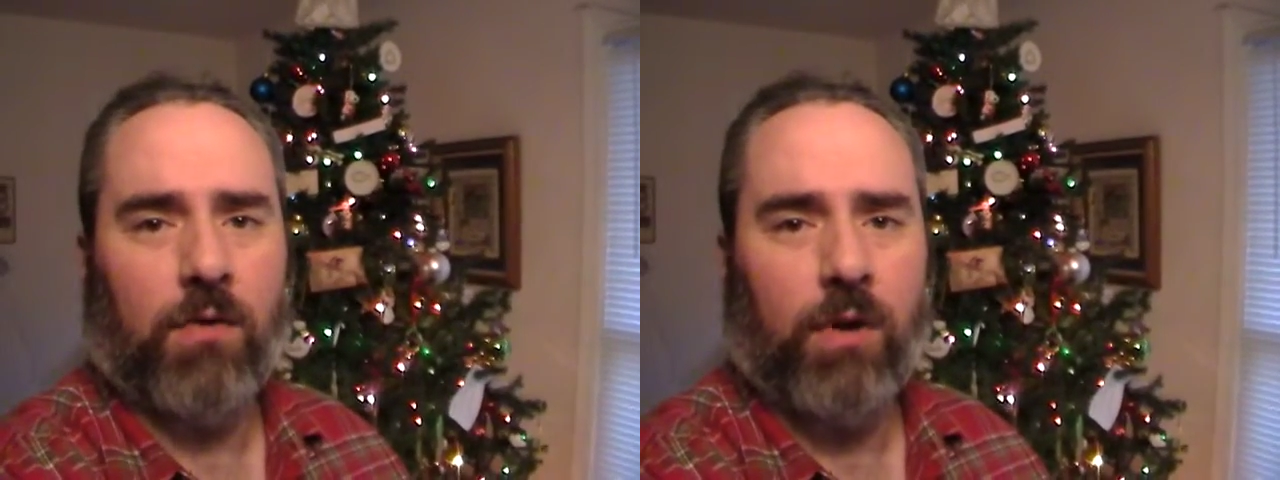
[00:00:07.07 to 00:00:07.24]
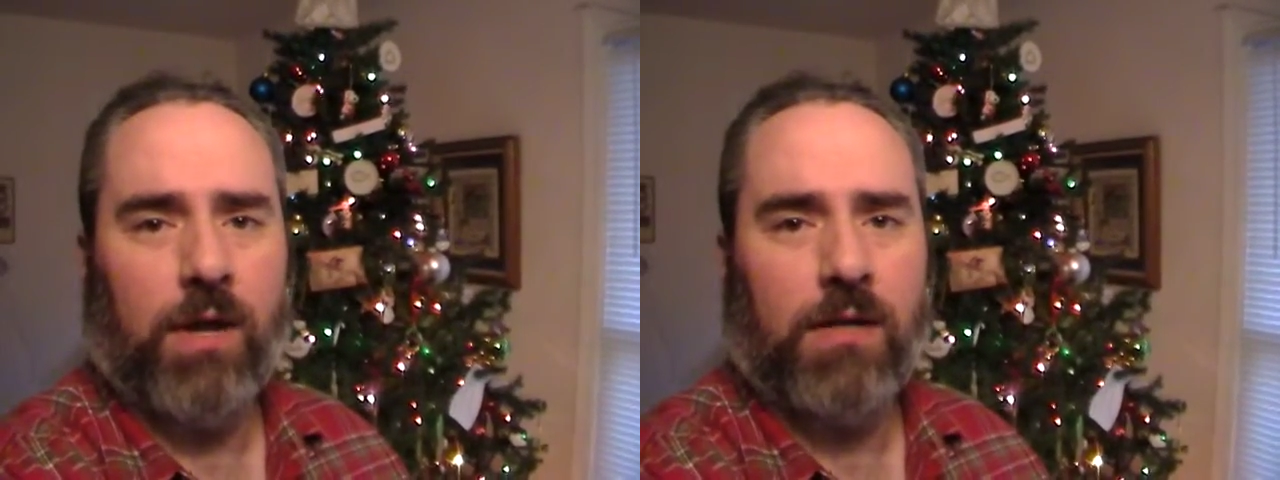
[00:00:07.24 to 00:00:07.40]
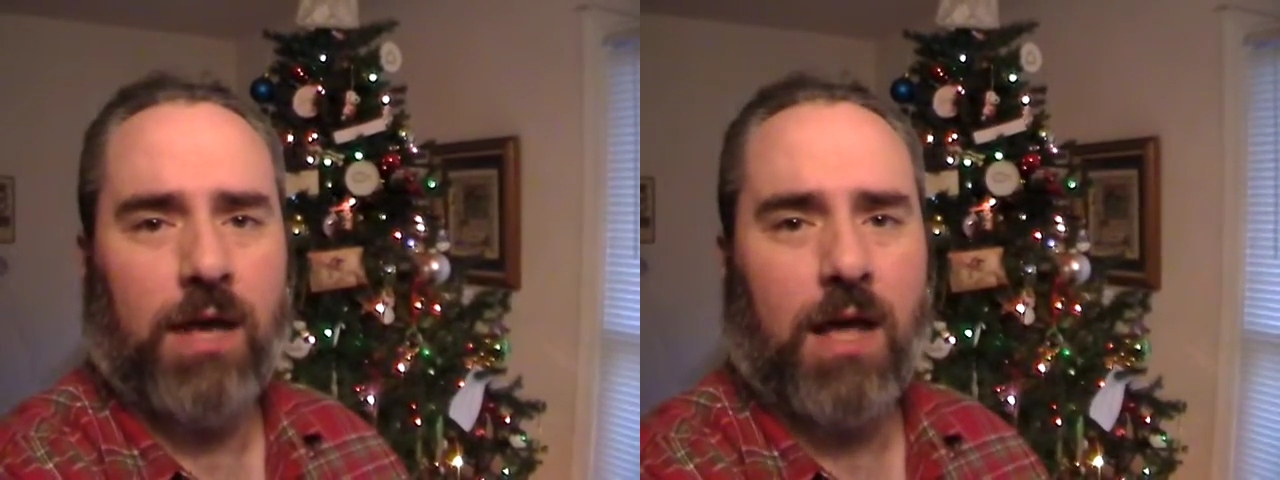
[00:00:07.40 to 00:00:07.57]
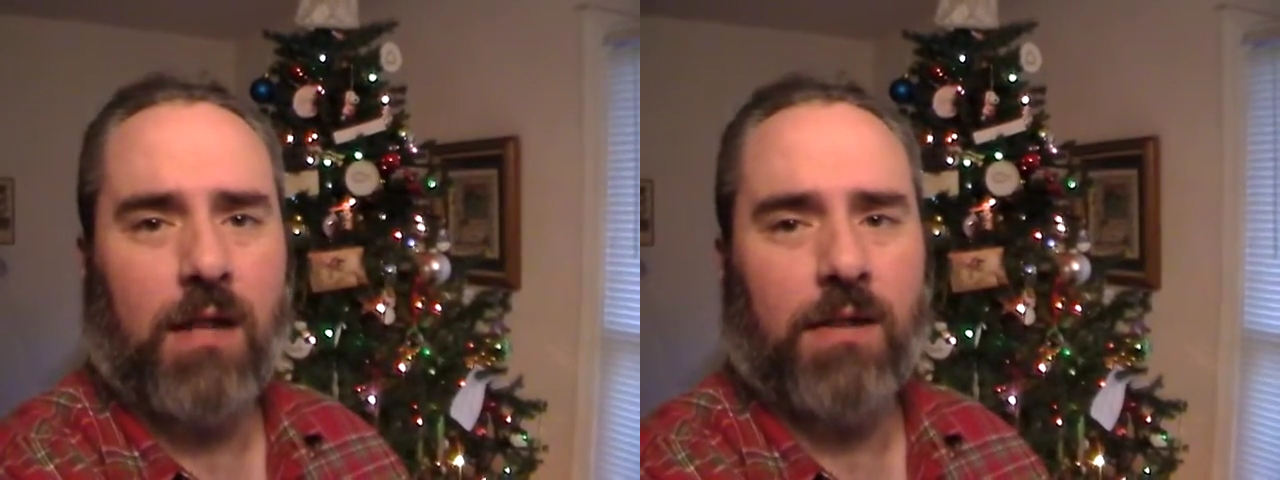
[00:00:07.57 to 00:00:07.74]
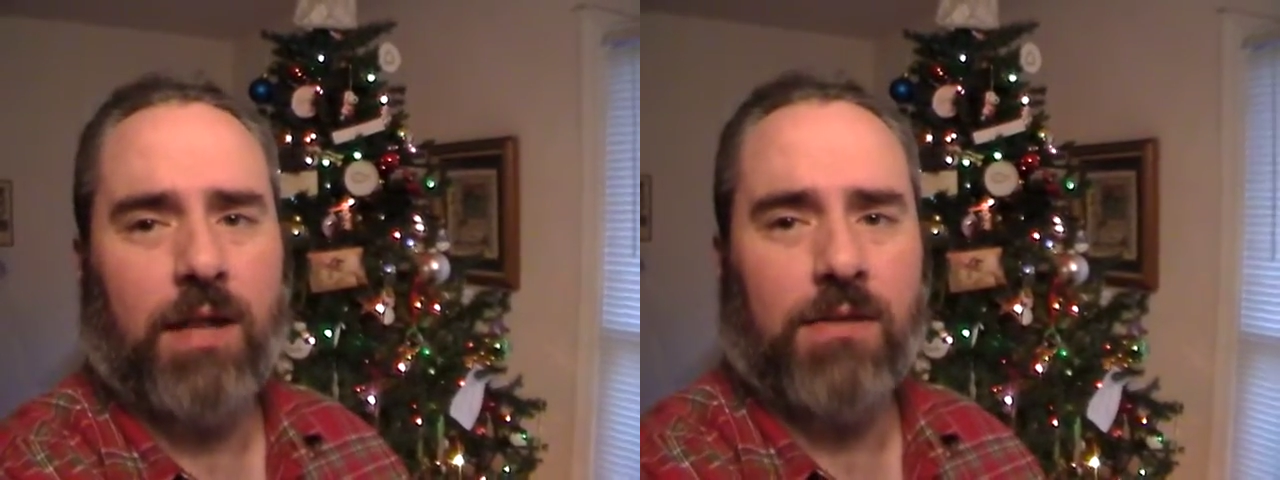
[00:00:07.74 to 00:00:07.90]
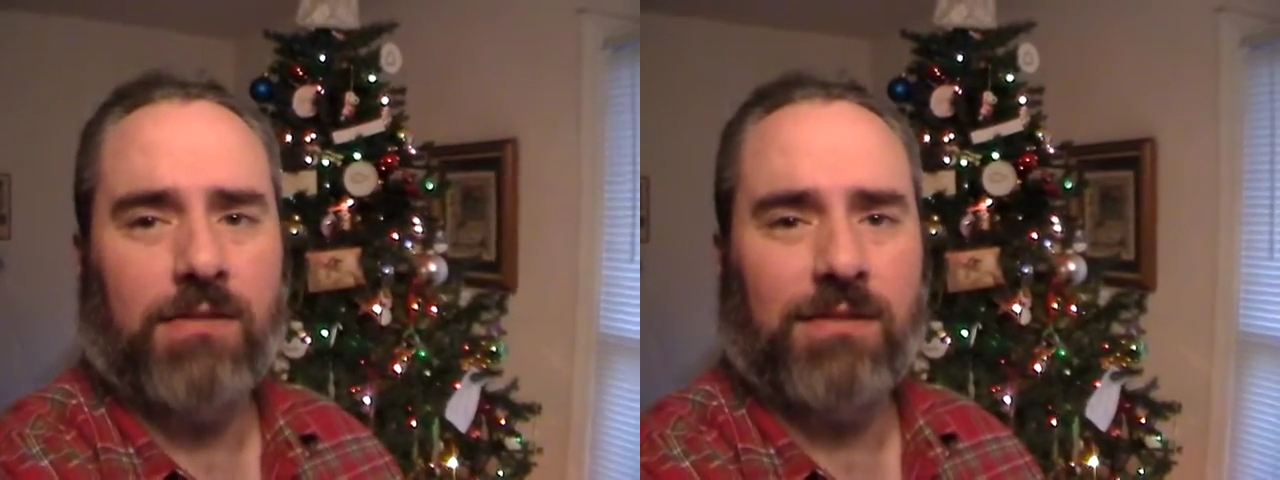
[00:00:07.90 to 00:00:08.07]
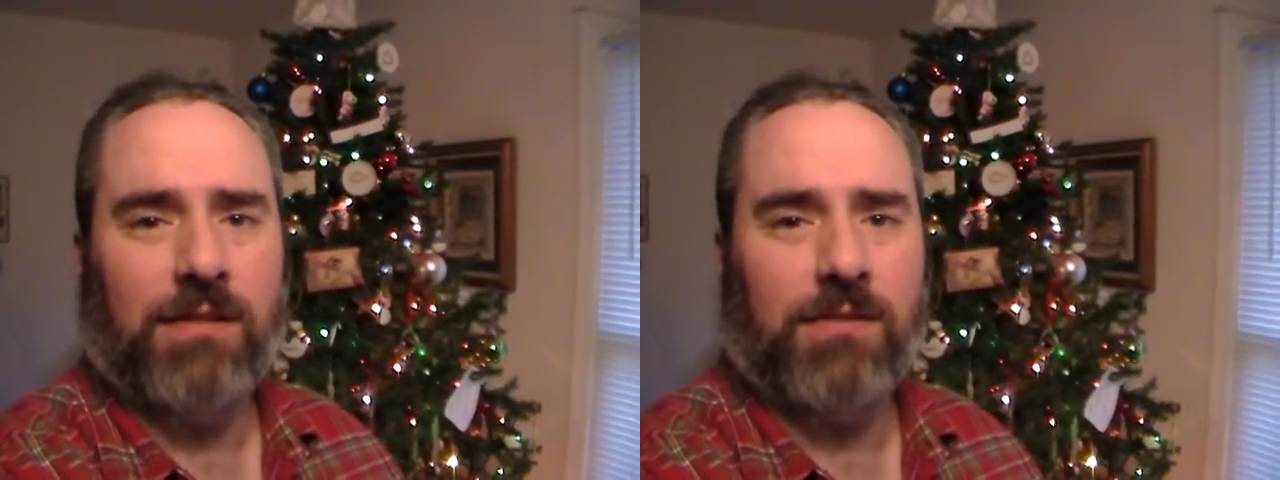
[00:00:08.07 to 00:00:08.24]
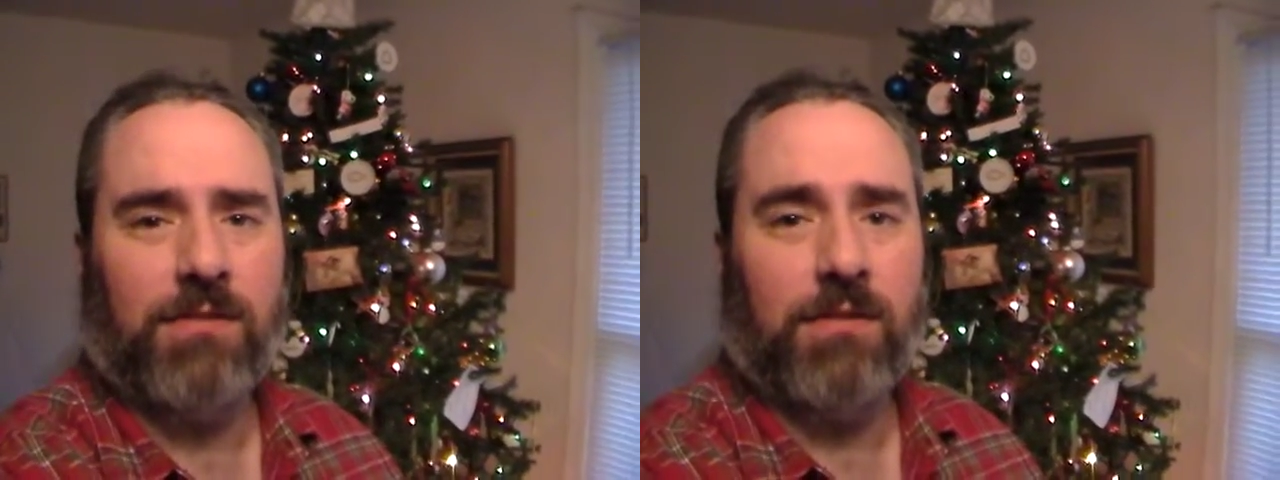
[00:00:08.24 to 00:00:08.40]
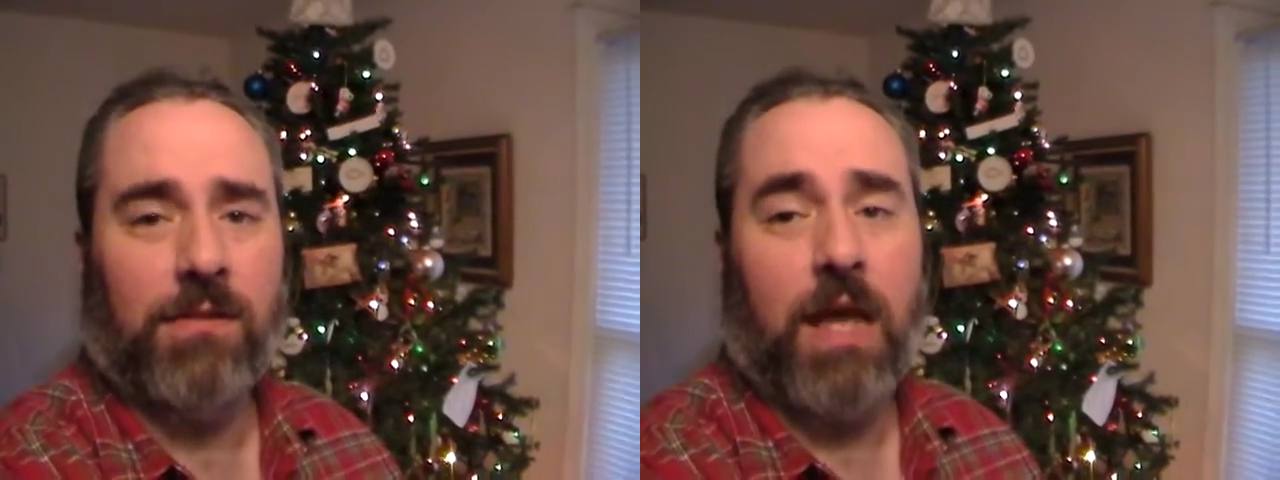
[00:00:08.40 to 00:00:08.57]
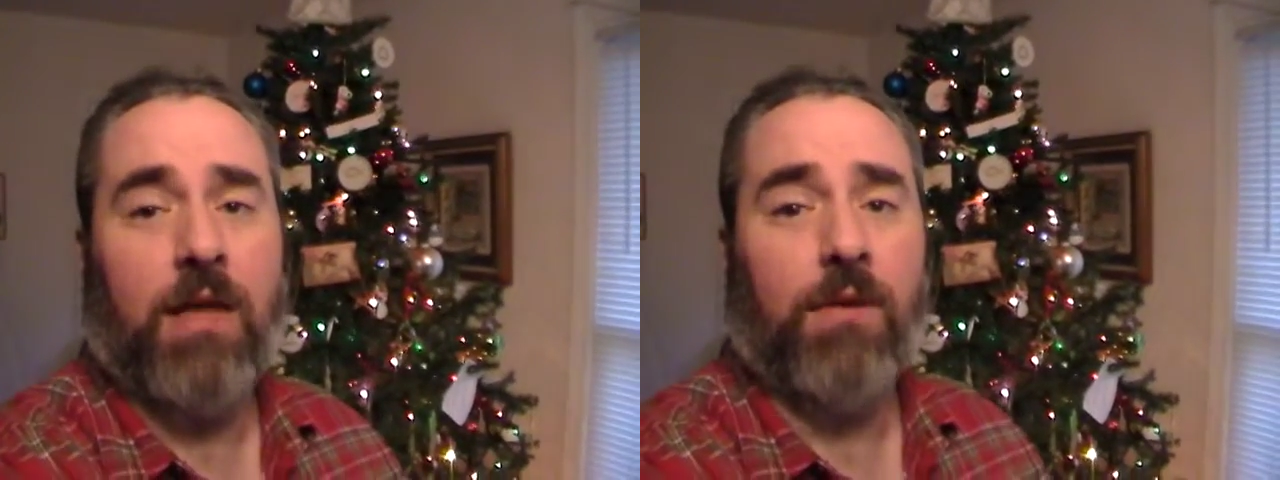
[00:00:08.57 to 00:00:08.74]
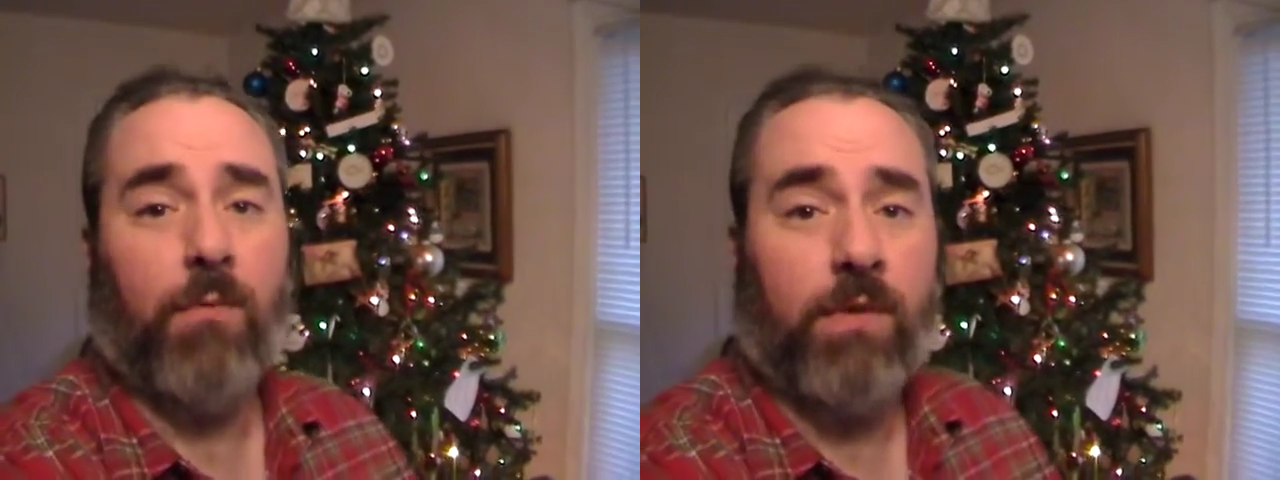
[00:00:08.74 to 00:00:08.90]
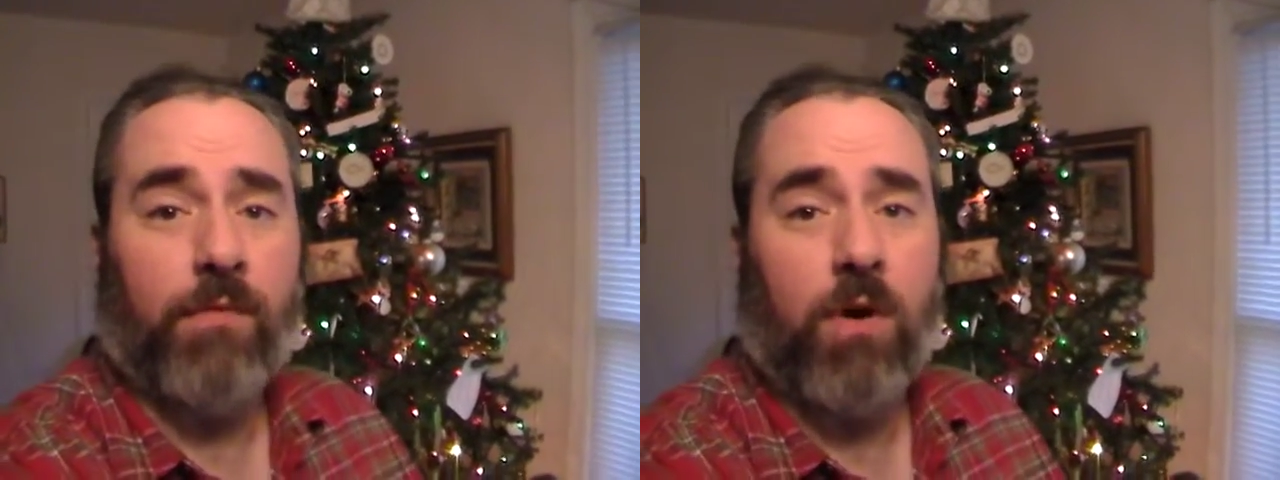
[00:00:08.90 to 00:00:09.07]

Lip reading: great holiday season now that we've